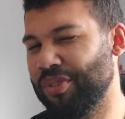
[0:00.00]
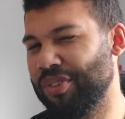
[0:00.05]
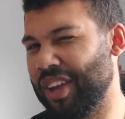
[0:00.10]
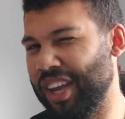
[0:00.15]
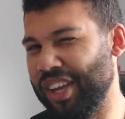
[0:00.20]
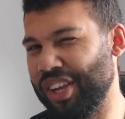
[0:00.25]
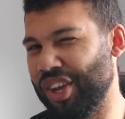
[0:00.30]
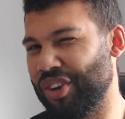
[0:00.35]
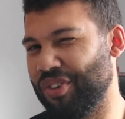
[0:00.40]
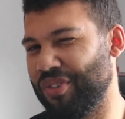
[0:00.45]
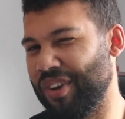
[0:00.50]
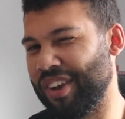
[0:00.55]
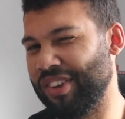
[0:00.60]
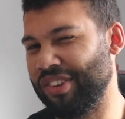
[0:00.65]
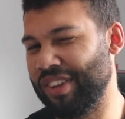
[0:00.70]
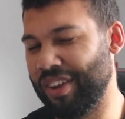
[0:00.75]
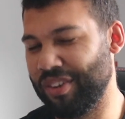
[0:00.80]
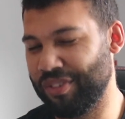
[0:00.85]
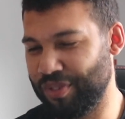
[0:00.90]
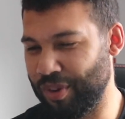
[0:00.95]
dare you, Chris?
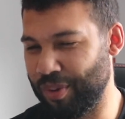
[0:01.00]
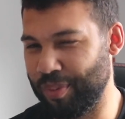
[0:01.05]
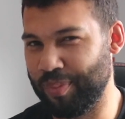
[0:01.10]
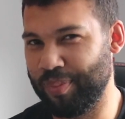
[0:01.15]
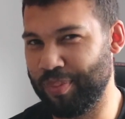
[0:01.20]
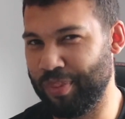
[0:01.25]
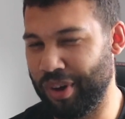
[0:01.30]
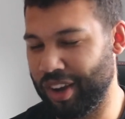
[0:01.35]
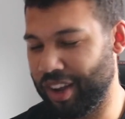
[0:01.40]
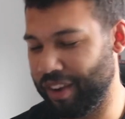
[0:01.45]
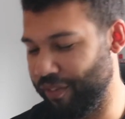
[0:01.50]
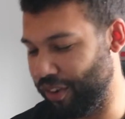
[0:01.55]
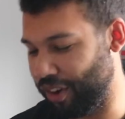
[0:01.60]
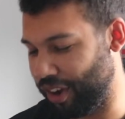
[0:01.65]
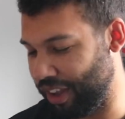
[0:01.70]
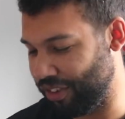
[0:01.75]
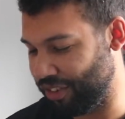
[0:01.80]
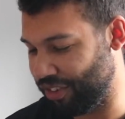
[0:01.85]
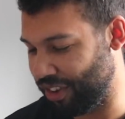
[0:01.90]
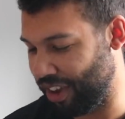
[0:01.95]
That's from Pocket
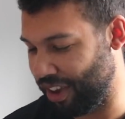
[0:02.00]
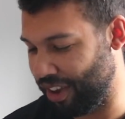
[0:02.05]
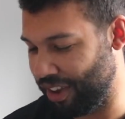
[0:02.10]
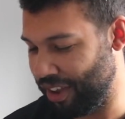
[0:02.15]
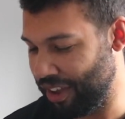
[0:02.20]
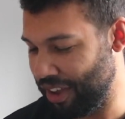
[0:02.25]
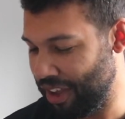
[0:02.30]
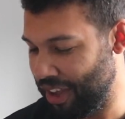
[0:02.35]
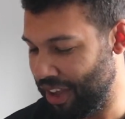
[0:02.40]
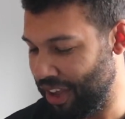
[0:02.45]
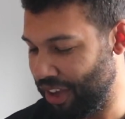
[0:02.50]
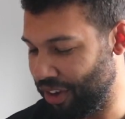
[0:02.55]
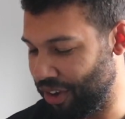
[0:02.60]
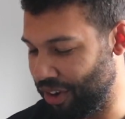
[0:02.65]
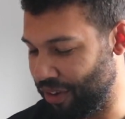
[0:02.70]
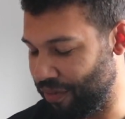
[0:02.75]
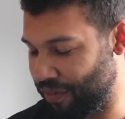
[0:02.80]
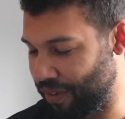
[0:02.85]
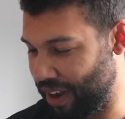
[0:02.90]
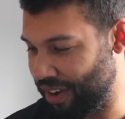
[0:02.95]
Rocket's uh,
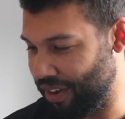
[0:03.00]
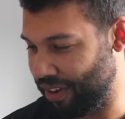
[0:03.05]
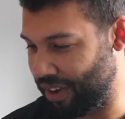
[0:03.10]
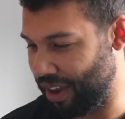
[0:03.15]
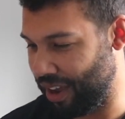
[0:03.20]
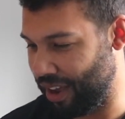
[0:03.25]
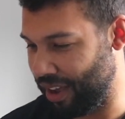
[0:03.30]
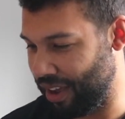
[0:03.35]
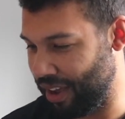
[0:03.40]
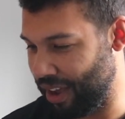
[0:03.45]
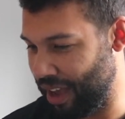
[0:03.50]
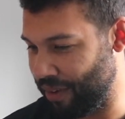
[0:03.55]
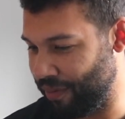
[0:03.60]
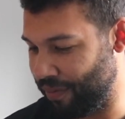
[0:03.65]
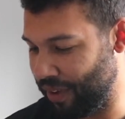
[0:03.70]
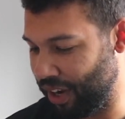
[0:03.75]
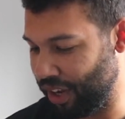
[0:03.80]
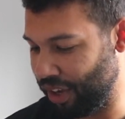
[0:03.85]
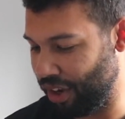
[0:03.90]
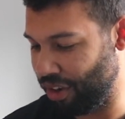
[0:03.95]
good friend uh, and
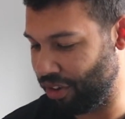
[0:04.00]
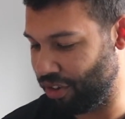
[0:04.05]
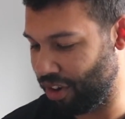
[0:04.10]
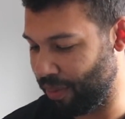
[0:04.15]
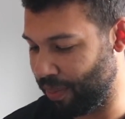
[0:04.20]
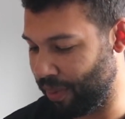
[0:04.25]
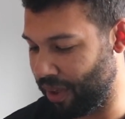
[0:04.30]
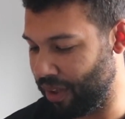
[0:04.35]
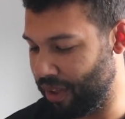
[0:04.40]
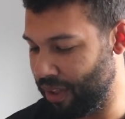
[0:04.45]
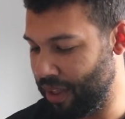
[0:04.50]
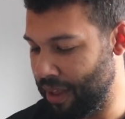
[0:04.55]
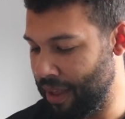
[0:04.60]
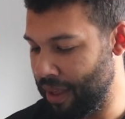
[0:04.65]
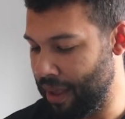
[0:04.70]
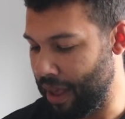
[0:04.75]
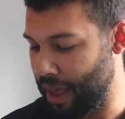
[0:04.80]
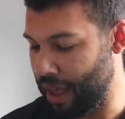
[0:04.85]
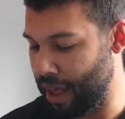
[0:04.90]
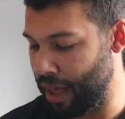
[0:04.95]
fellow YouTuber.
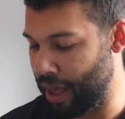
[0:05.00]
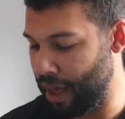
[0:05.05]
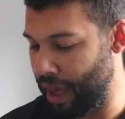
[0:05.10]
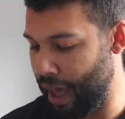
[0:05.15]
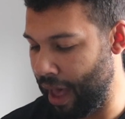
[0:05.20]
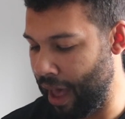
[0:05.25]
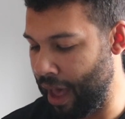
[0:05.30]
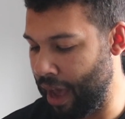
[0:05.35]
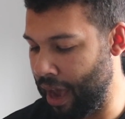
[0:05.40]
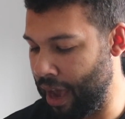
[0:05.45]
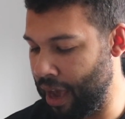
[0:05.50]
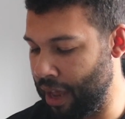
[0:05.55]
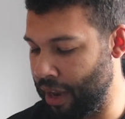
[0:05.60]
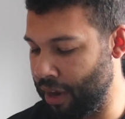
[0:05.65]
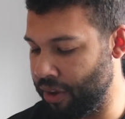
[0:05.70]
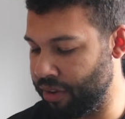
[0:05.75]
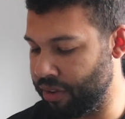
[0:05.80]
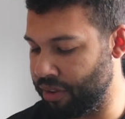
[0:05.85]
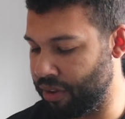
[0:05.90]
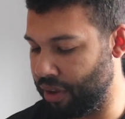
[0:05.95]
Uh,
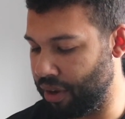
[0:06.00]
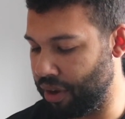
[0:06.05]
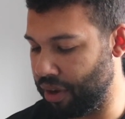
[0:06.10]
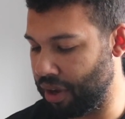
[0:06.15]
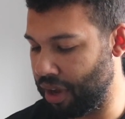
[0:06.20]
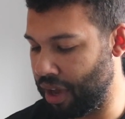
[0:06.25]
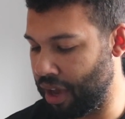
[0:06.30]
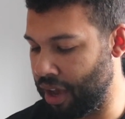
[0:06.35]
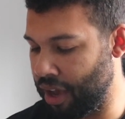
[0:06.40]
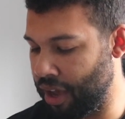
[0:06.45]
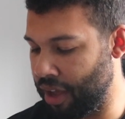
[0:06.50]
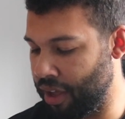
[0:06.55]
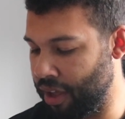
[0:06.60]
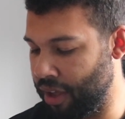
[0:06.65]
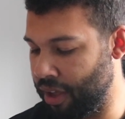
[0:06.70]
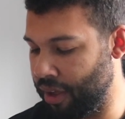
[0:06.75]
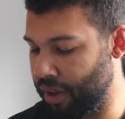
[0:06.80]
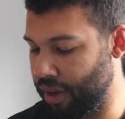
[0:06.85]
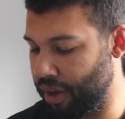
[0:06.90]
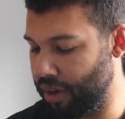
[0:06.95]
and
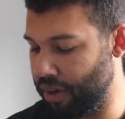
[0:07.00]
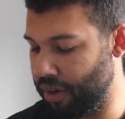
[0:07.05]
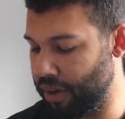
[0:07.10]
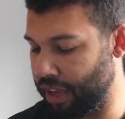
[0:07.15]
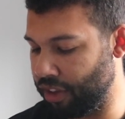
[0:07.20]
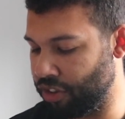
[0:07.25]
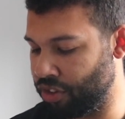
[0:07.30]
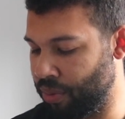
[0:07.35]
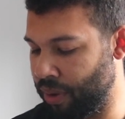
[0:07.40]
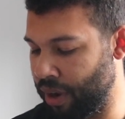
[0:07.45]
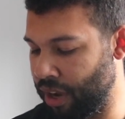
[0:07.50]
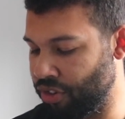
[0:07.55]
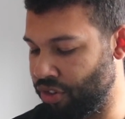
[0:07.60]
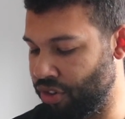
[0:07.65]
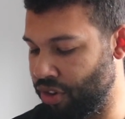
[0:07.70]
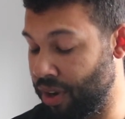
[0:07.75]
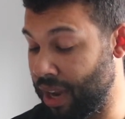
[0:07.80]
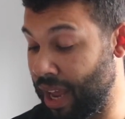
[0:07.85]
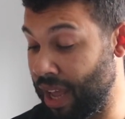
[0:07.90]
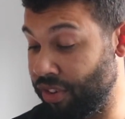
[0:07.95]
uh, next
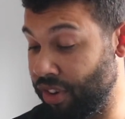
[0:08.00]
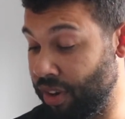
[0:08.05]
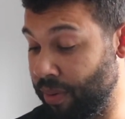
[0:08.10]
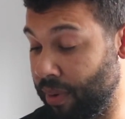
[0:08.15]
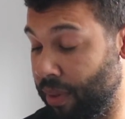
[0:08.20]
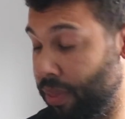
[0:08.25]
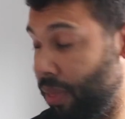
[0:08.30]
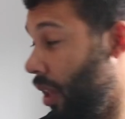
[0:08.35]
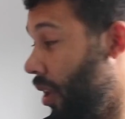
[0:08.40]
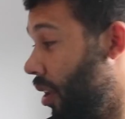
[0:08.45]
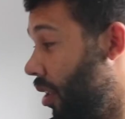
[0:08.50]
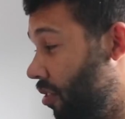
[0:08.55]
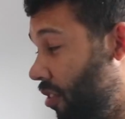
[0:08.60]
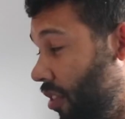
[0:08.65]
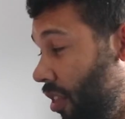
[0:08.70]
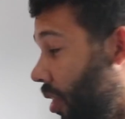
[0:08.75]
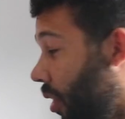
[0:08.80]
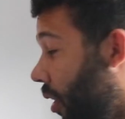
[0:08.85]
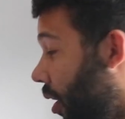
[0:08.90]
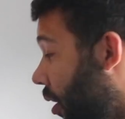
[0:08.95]
question, actually, but I think that's
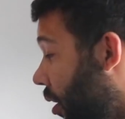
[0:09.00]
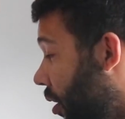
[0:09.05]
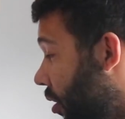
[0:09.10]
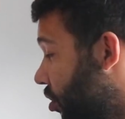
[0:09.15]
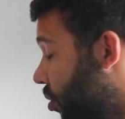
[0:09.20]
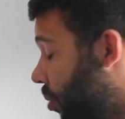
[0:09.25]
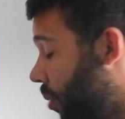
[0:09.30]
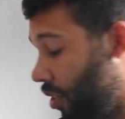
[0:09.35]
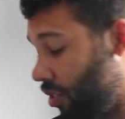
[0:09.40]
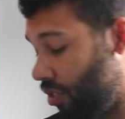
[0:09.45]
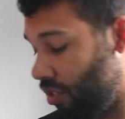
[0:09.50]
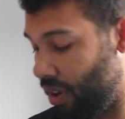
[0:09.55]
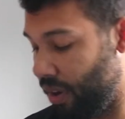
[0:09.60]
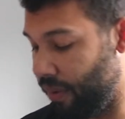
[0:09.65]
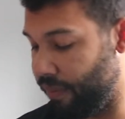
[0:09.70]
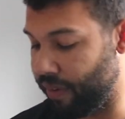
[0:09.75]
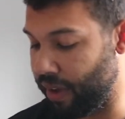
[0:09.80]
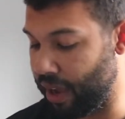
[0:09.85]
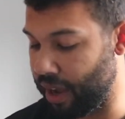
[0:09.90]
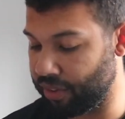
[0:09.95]
the last question,
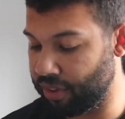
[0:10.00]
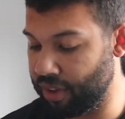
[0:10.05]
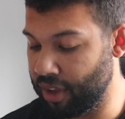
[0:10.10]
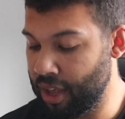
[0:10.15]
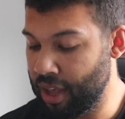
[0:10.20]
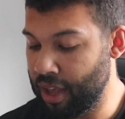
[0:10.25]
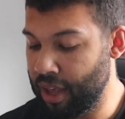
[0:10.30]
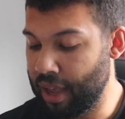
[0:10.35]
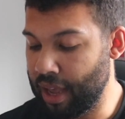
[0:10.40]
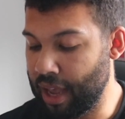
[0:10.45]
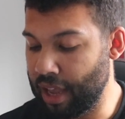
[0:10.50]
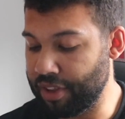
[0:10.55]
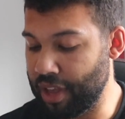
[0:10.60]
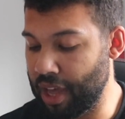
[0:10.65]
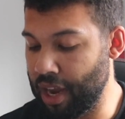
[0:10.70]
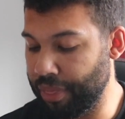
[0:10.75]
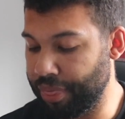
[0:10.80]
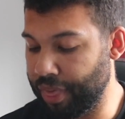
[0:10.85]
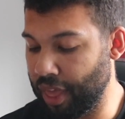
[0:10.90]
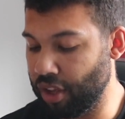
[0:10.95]
in fact. Has
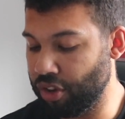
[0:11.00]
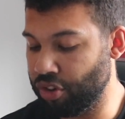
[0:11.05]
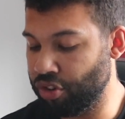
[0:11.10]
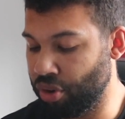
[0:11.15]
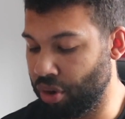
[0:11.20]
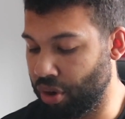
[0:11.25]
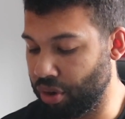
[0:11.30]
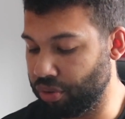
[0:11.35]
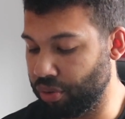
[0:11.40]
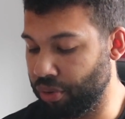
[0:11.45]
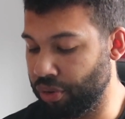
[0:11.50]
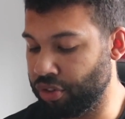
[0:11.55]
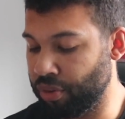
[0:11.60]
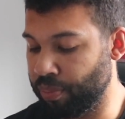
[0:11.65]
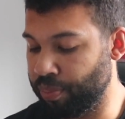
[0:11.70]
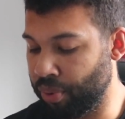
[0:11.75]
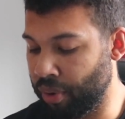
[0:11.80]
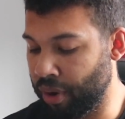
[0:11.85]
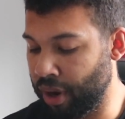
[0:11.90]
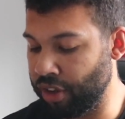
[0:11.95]
anything shocked or
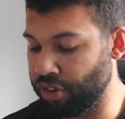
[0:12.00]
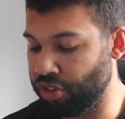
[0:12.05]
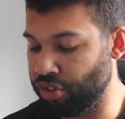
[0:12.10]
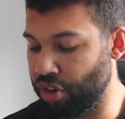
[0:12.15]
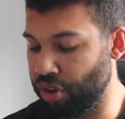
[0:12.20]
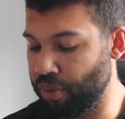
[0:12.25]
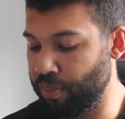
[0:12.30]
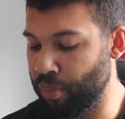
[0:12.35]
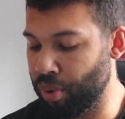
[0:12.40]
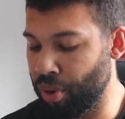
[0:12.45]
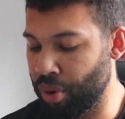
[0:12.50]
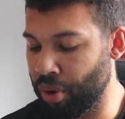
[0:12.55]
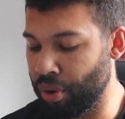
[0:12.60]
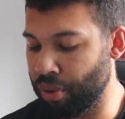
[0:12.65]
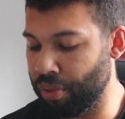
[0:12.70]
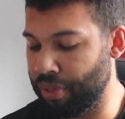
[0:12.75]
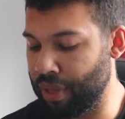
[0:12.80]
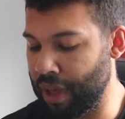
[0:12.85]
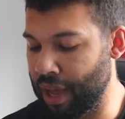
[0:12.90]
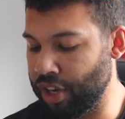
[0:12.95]
surprised you more
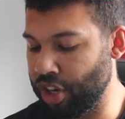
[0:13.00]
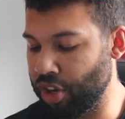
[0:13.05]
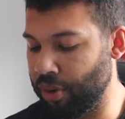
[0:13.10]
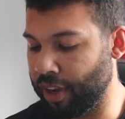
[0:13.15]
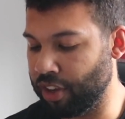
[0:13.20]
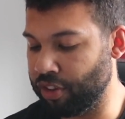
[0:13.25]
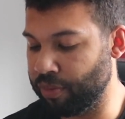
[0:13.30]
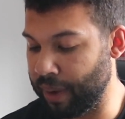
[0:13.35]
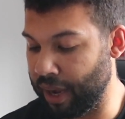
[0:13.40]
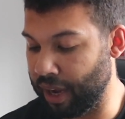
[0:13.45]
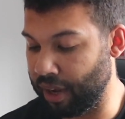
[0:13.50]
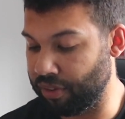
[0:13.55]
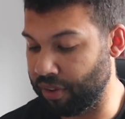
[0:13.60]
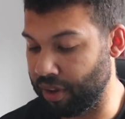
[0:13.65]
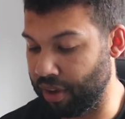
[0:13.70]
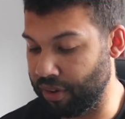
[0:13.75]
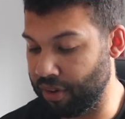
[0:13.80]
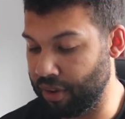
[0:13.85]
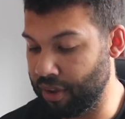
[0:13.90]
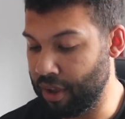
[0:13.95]
than you
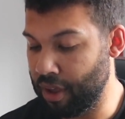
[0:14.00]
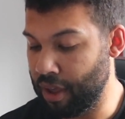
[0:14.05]
expected?